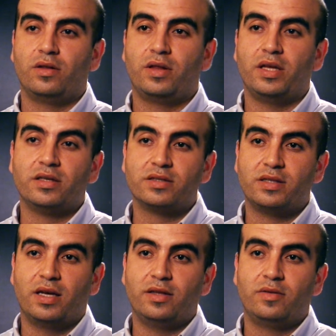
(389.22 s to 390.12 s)

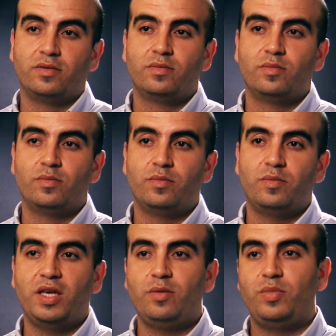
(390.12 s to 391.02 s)
things that
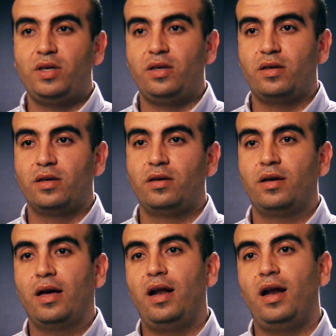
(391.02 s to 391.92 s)
maybe
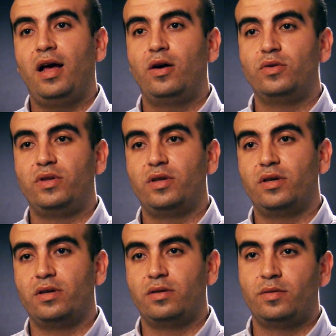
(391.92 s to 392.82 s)
allowed
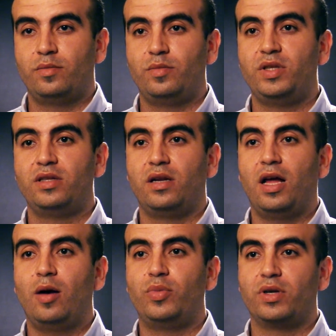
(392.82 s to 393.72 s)
the
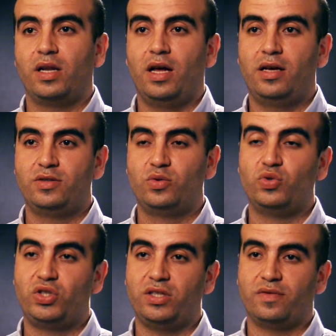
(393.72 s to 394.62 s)
middle upper class
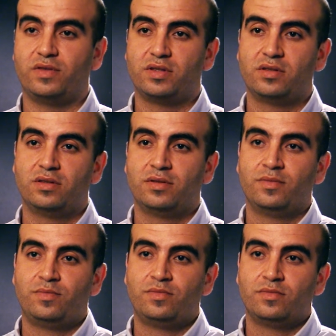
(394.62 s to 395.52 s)
to shift.
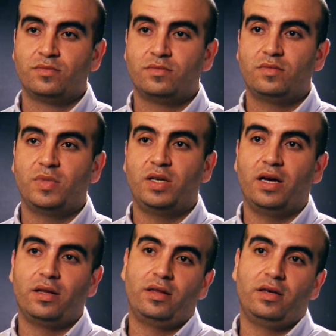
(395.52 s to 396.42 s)

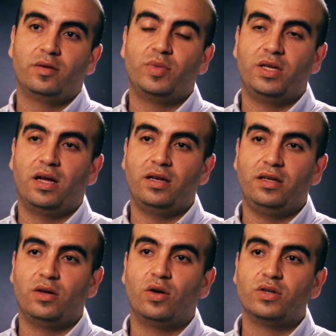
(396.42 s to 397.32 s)
And I think Ben
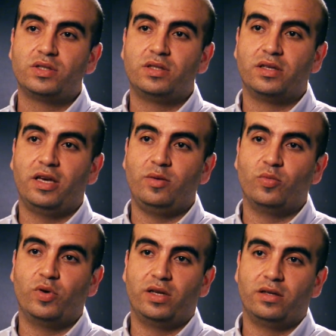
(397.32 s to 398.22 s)
Ali lost the
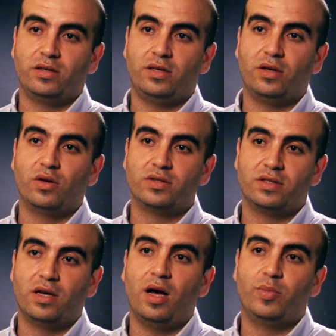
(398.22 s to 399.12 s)
game when he
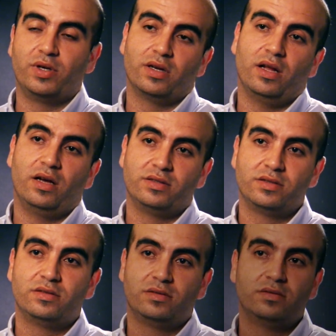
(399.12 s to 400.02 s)
lost the upper
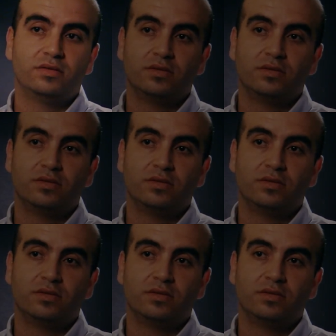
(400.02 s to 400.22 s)
class.